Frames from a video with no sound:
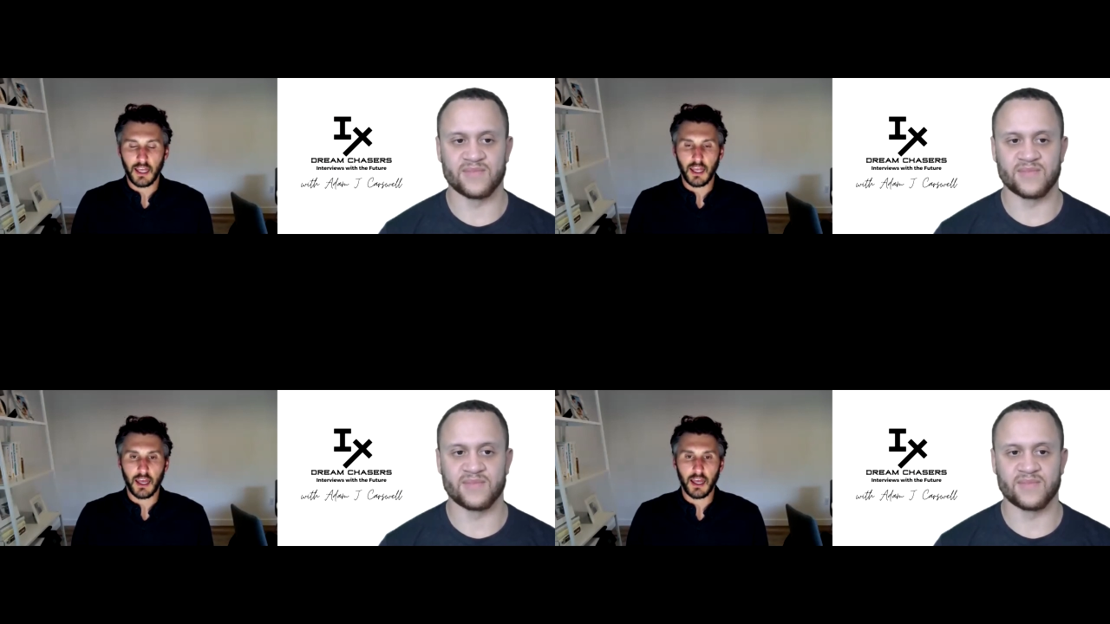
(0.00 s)

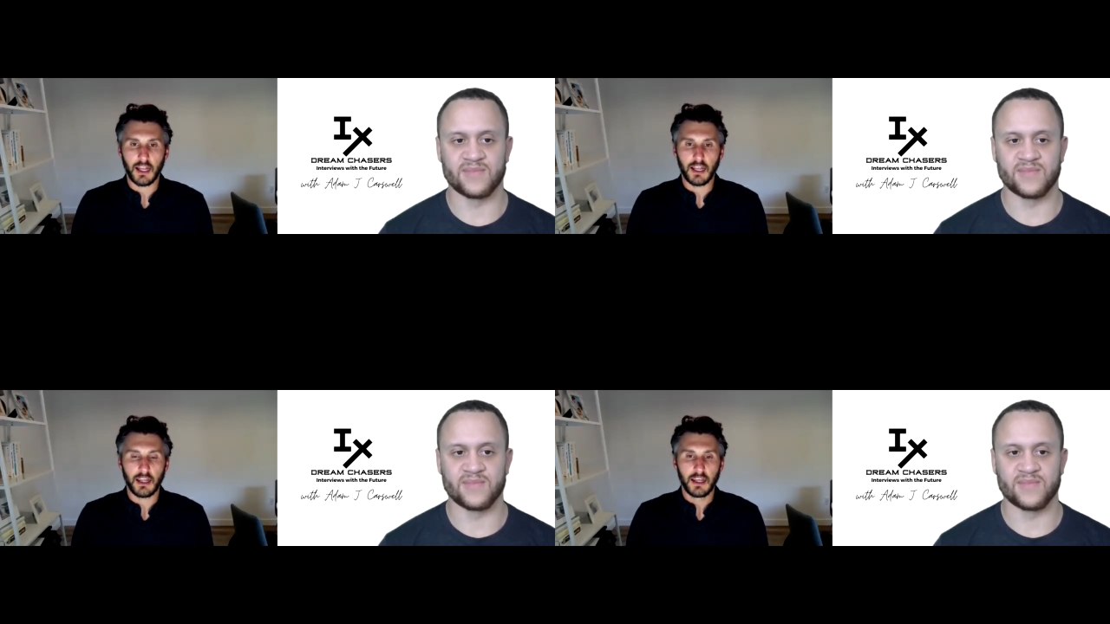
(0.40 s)

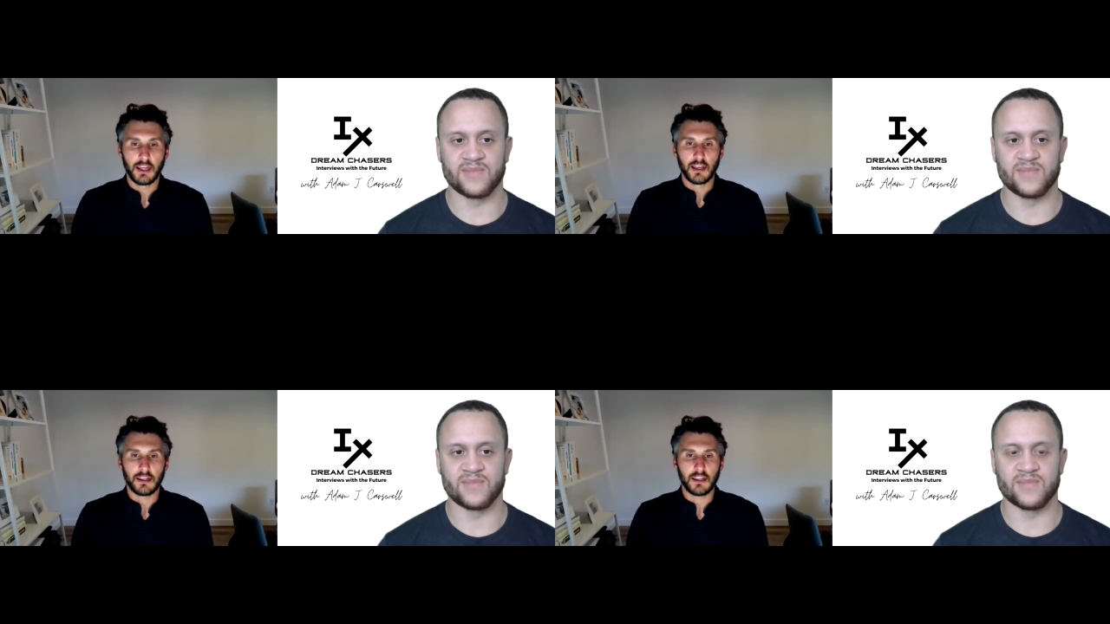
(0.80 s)
Speaker 1: And
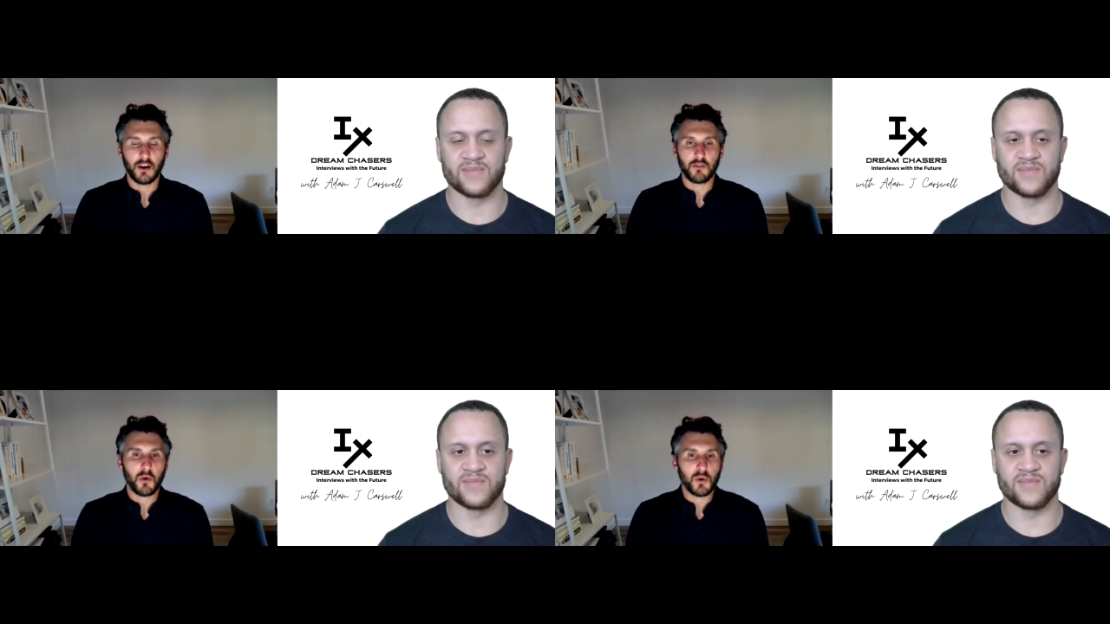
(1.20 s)
you know,
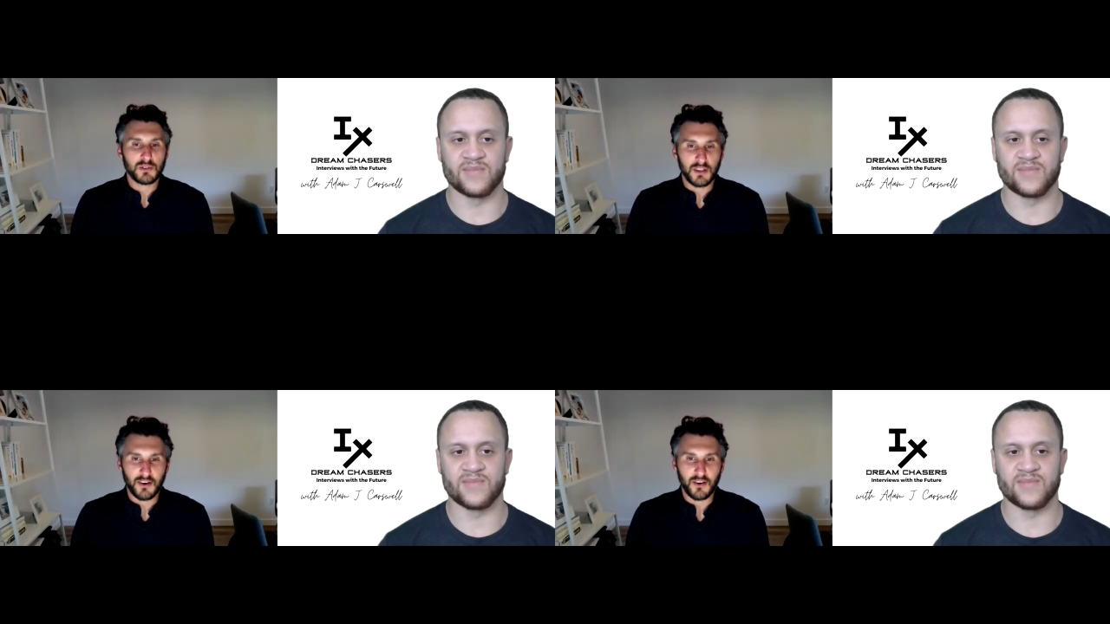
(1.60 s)
of
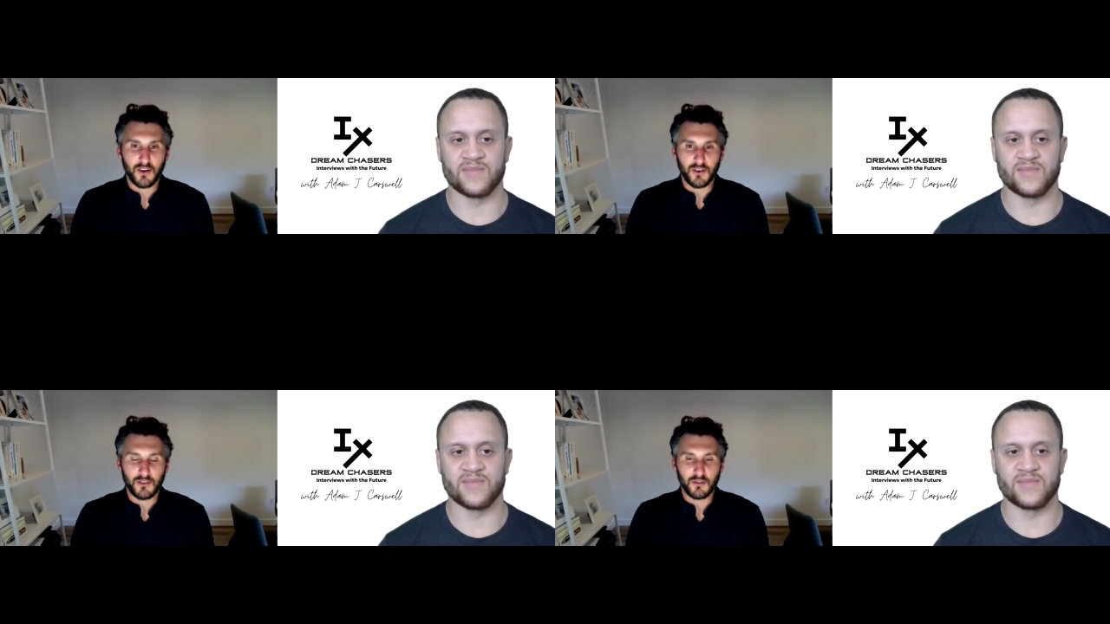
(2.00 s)
course, there
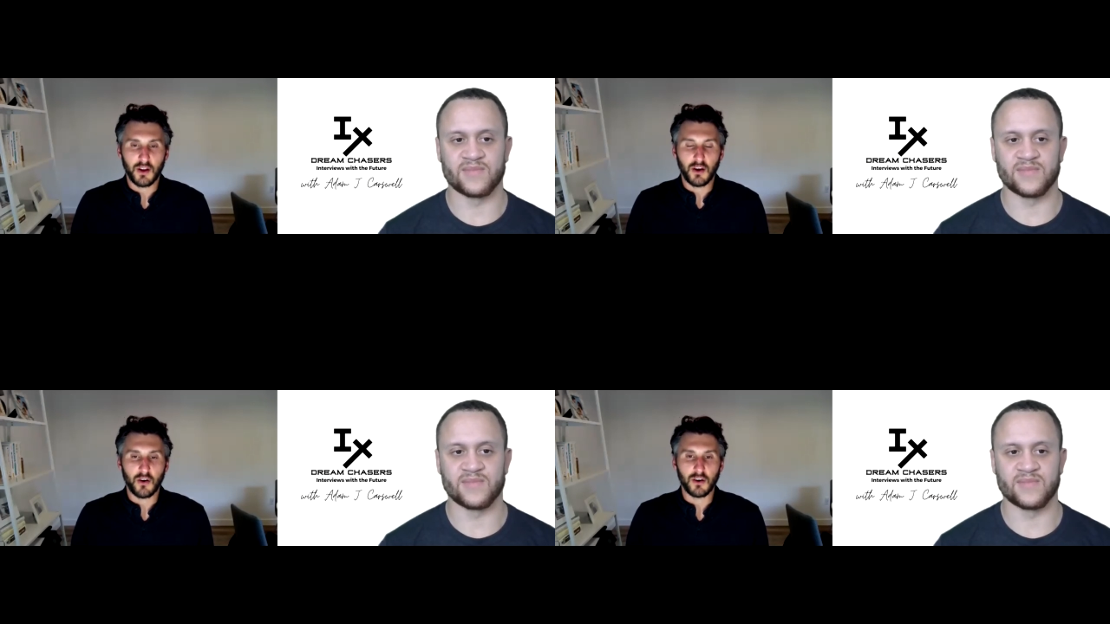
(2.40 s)
are
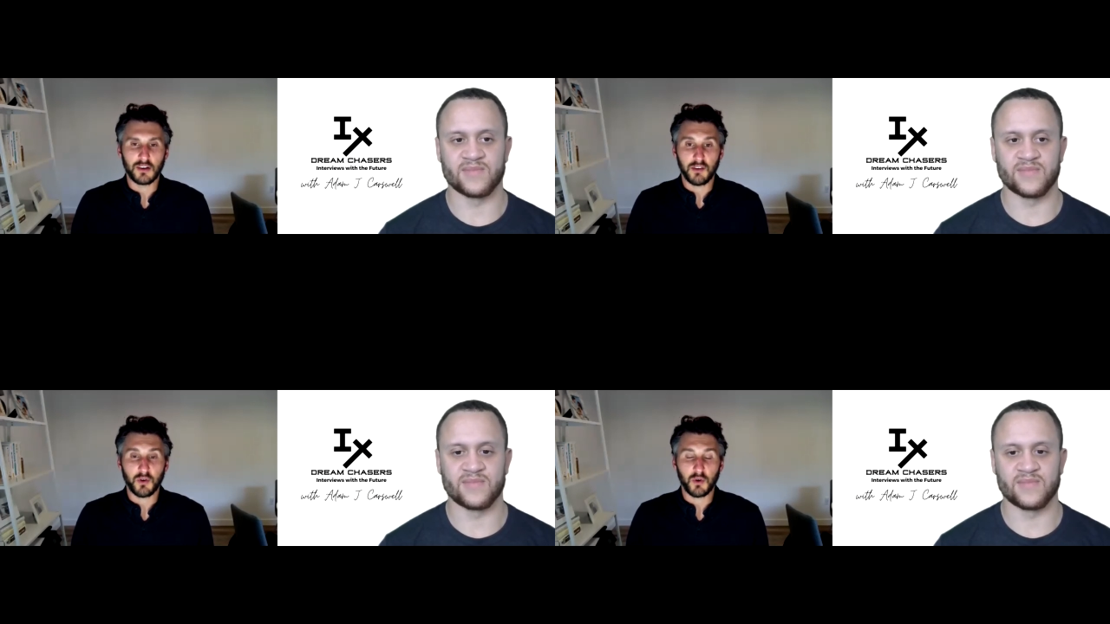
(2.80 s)
there are
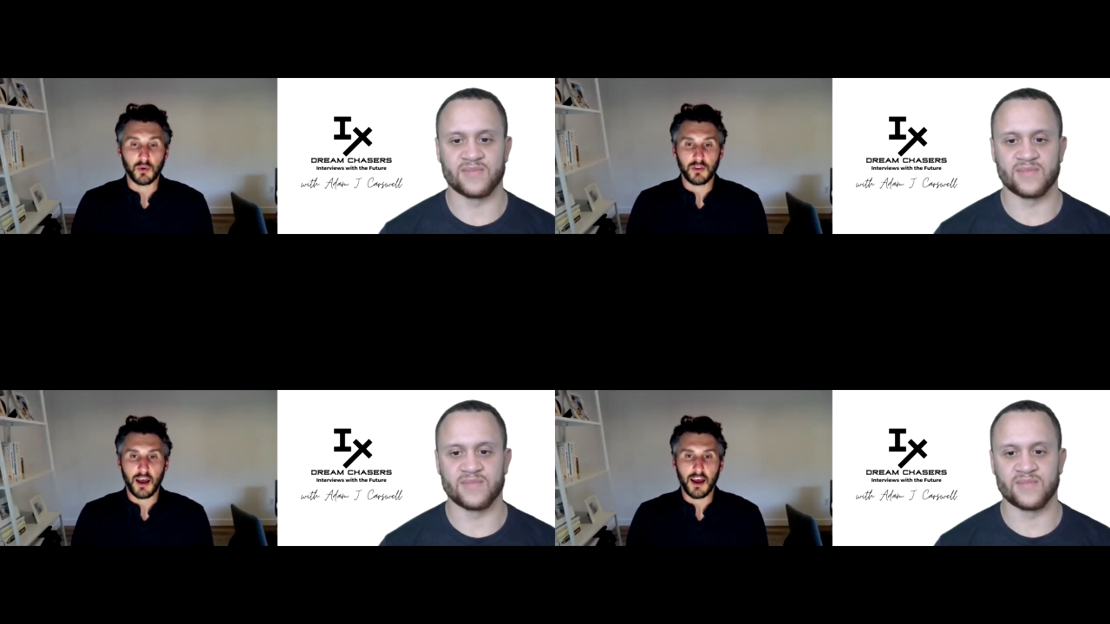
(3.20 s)

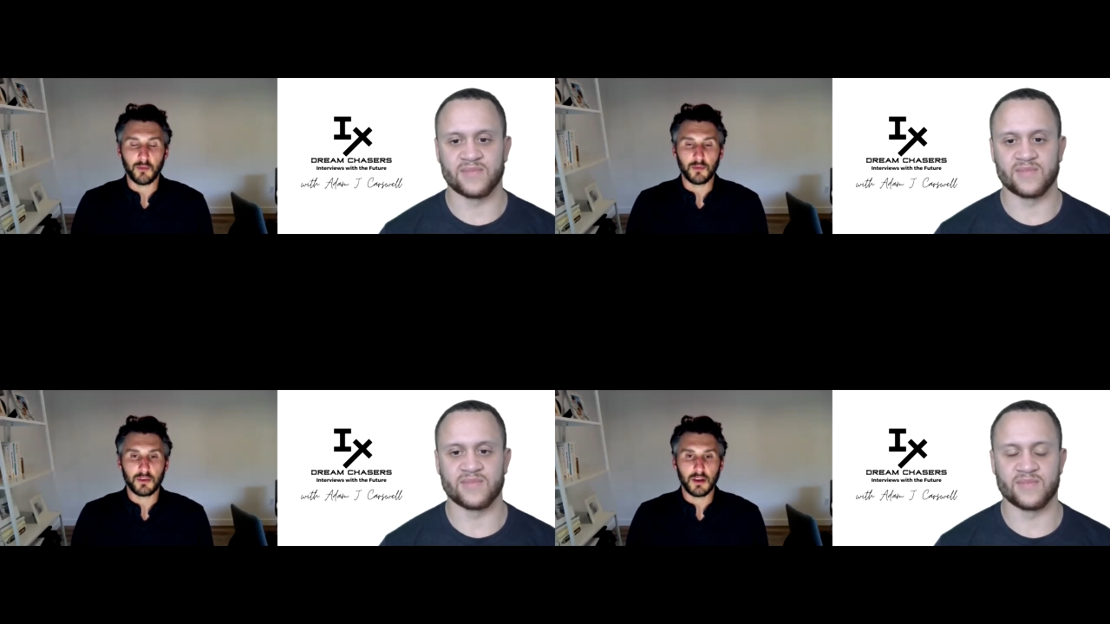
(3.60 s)
difficult
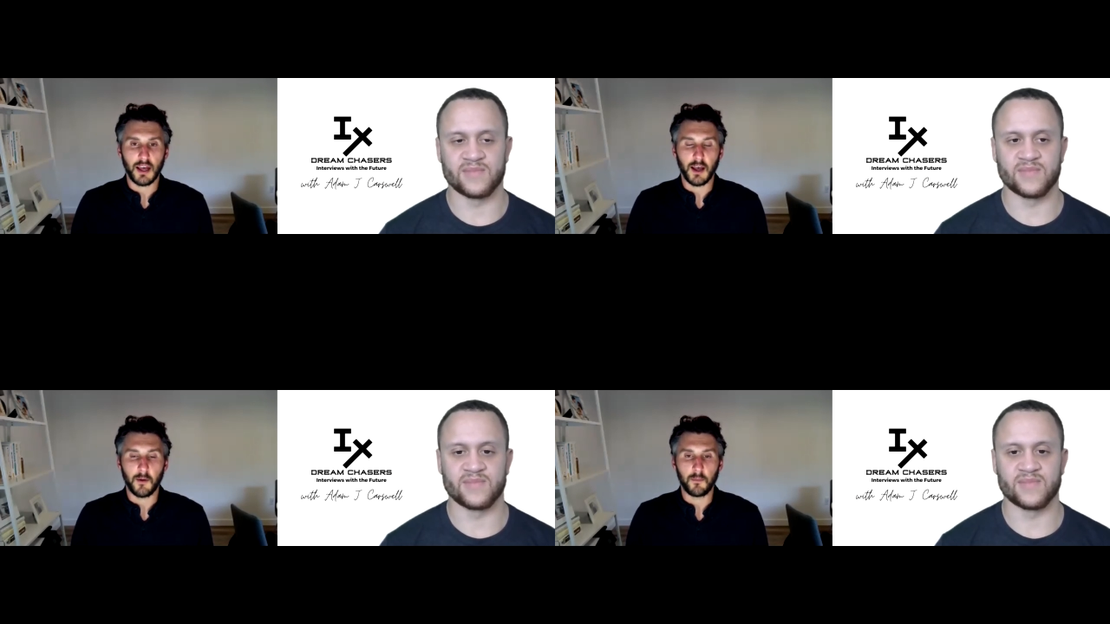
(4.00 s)
times
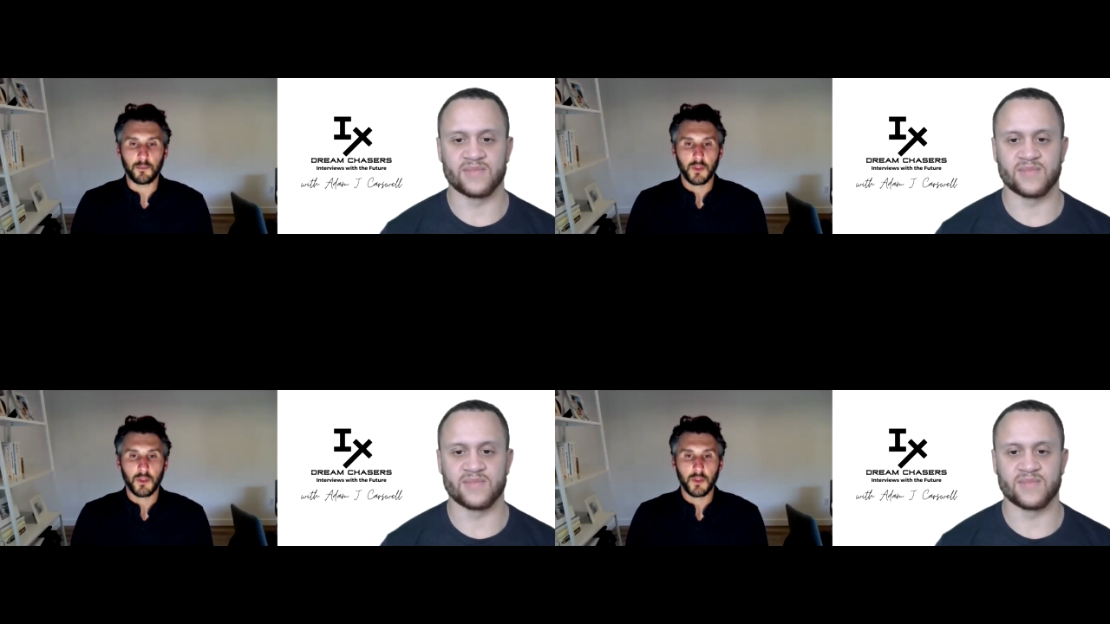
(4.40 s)
um,